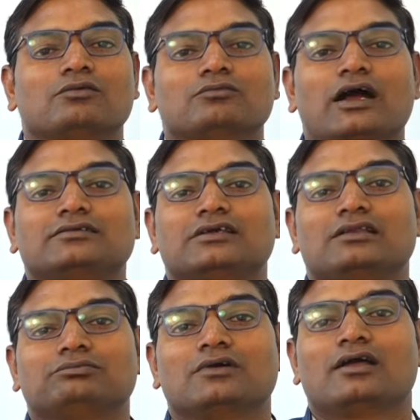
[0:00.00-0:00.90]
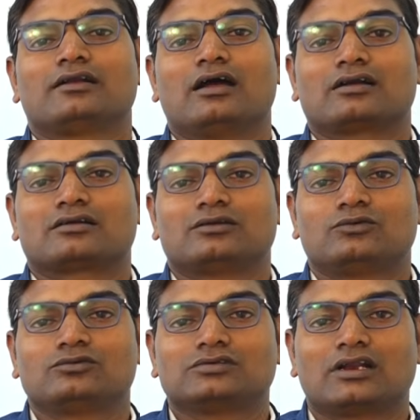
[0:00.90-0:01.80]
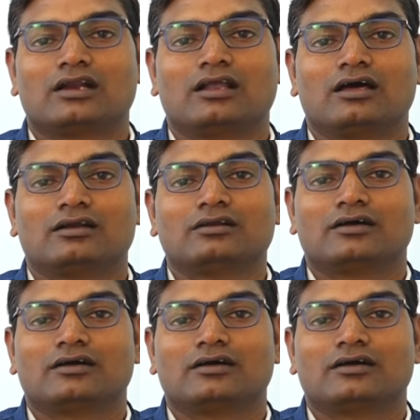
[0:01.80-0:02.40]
Myself, Dr. Guru Saranlal,